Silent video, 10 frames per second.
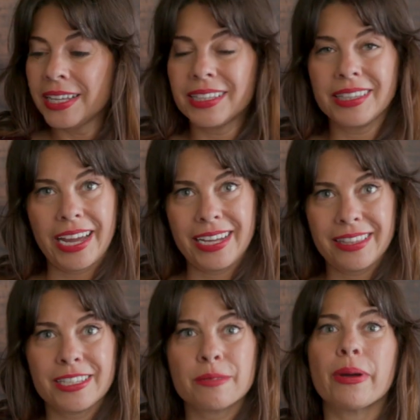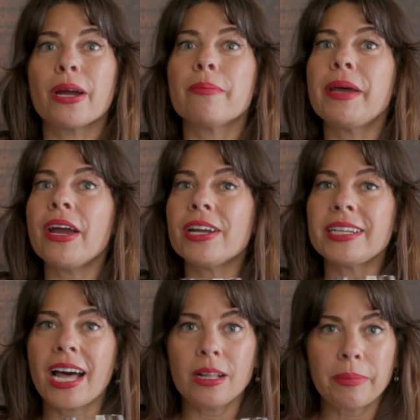like this Barbera
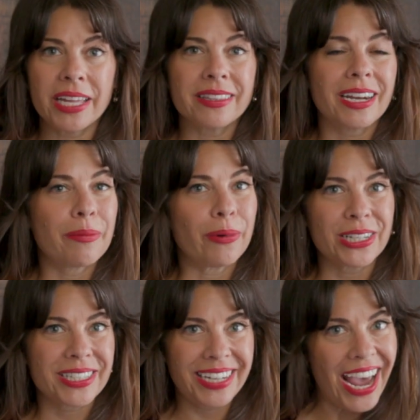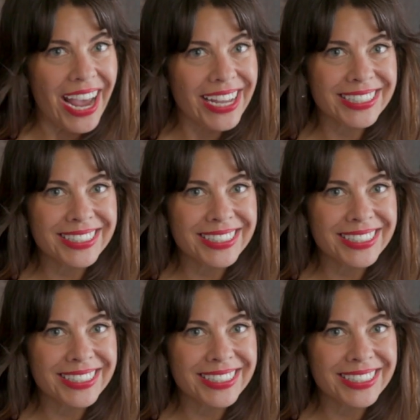d'Alba that I brought today.